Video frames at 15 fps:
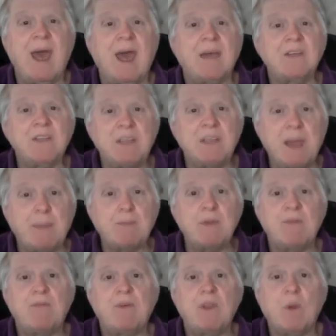
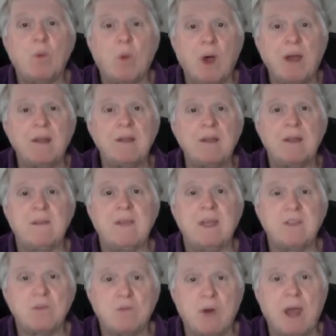except for the one
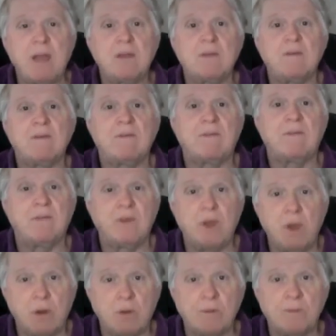that's right for
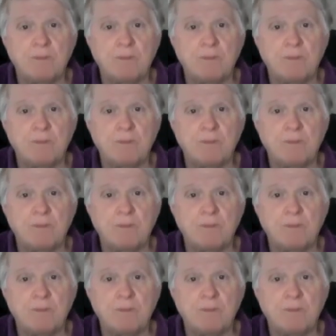you.